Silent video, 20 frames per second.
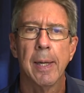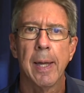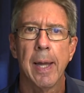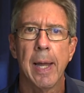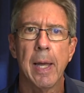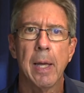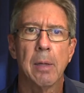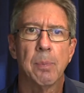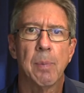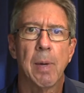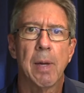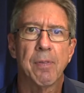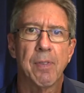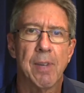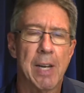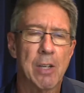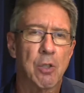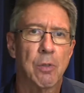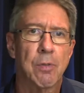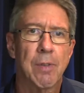And my
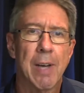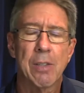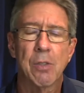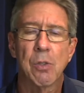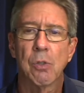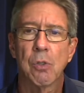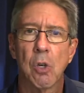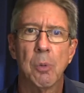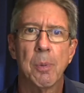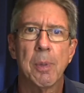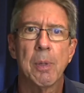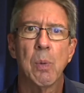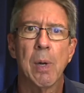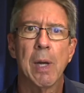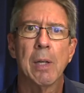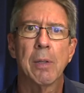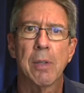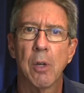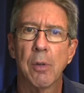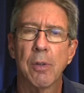financial advisor told me,
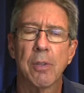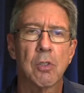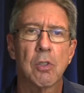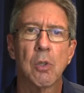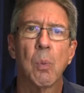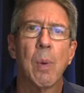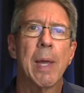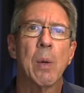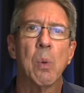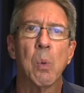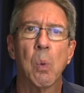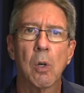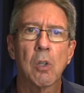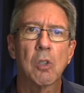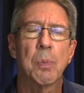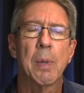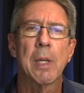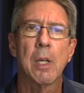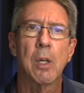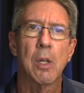well, this is the way it
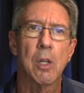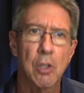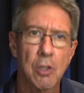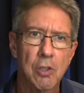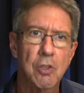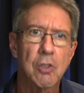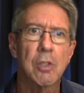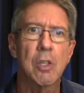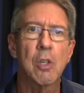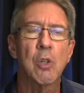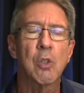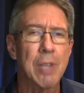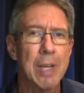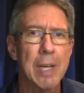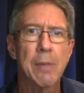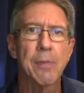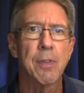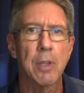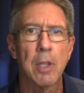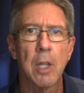works, but you stay
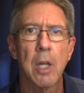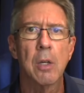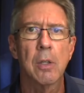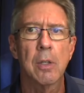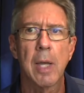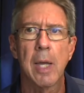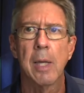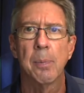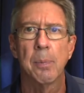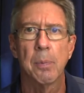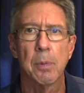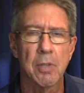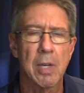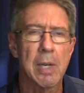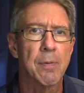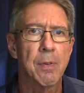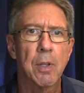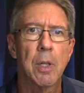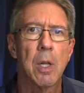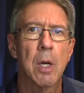in for the long game, stay
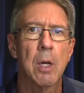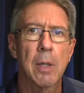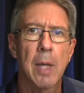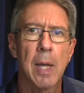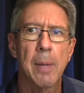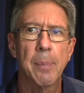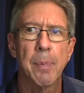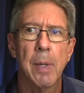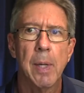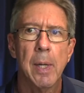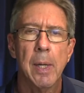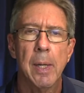in for the long game.